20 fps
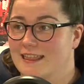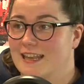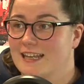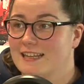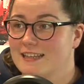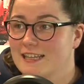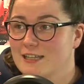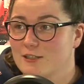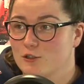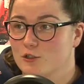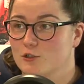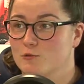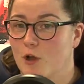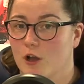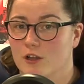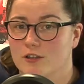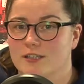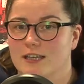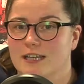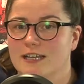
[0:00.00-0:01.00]
like they just
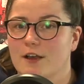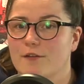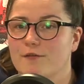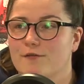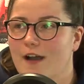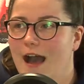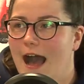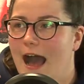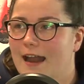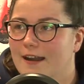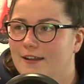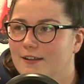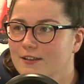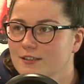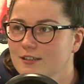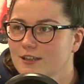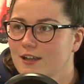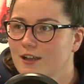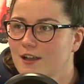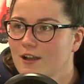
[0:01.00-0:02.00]
got to a
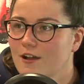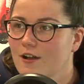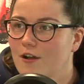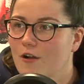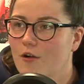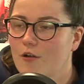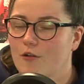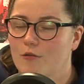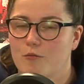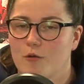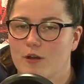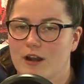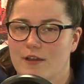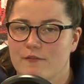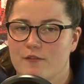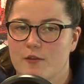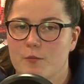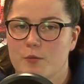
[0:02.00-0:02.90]
final or whatever.